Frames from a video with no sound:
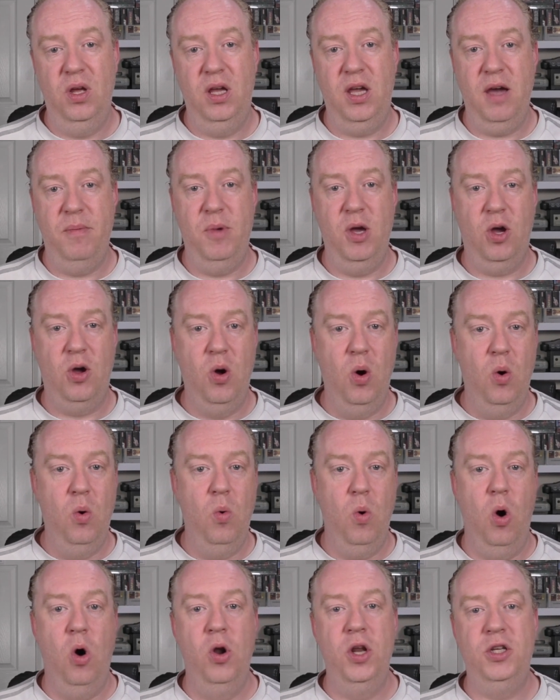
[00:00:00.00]
He gave me a
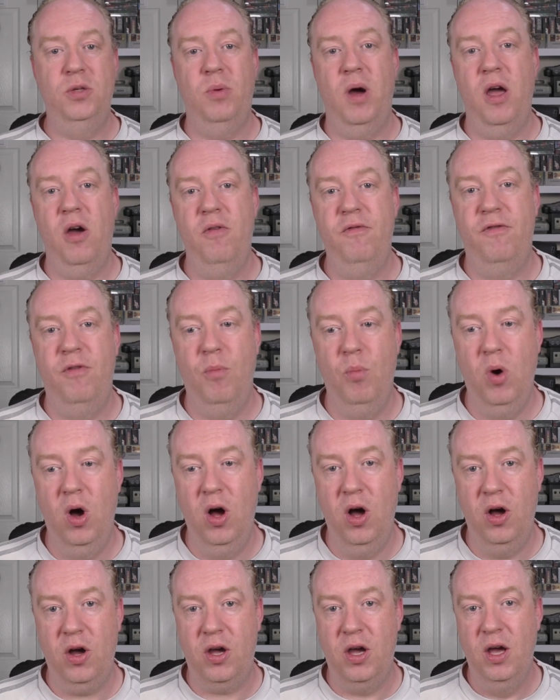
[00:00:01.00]
call on his way home from
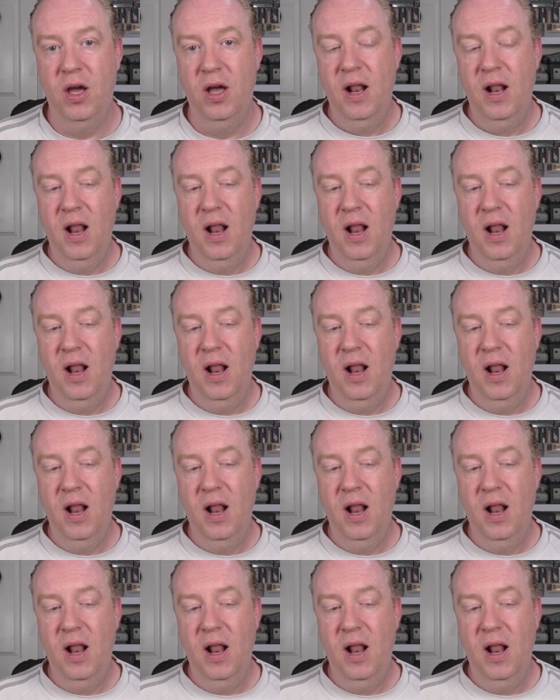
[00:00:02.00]
work.